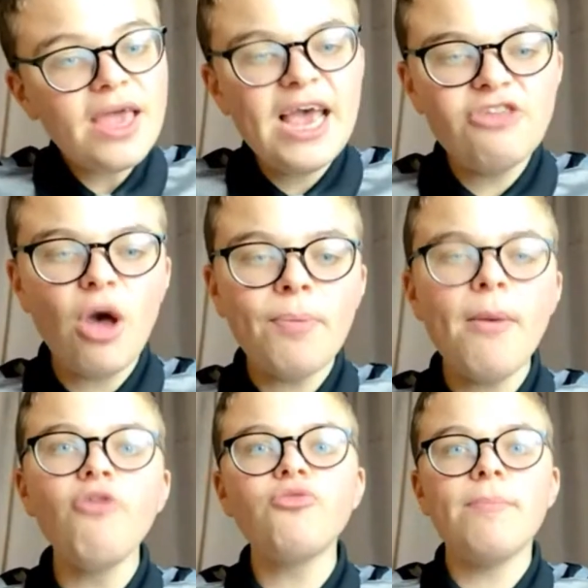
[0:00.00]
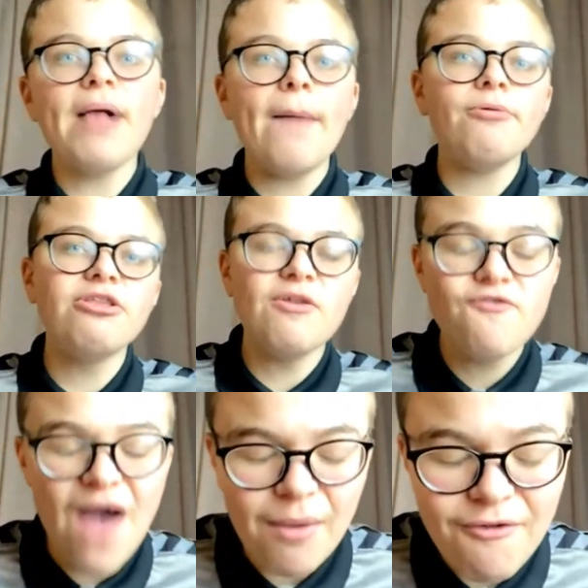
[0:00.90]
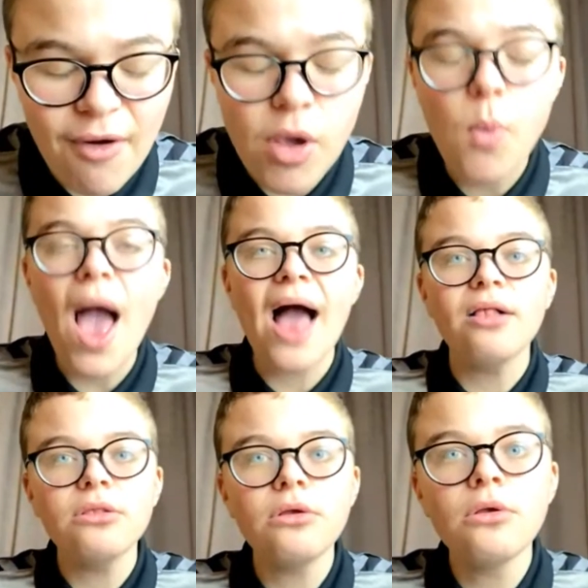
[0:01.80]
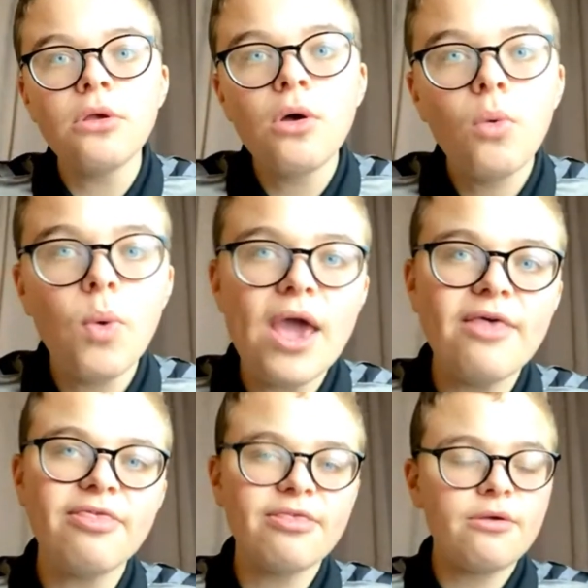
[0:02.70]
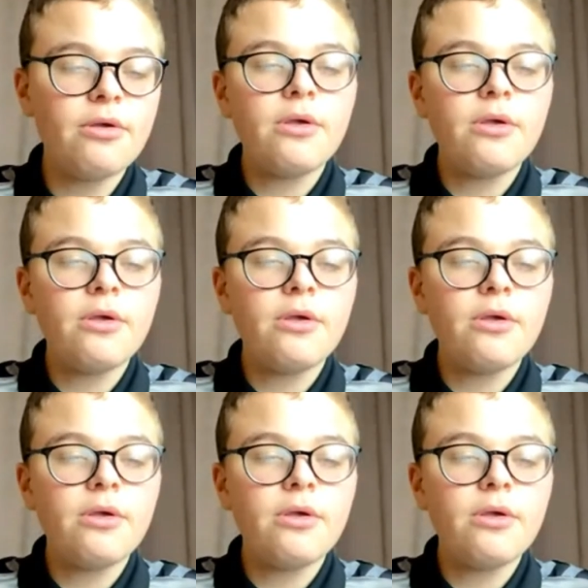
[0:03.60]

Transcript: he has got promotion with Blackpool and did very, very well with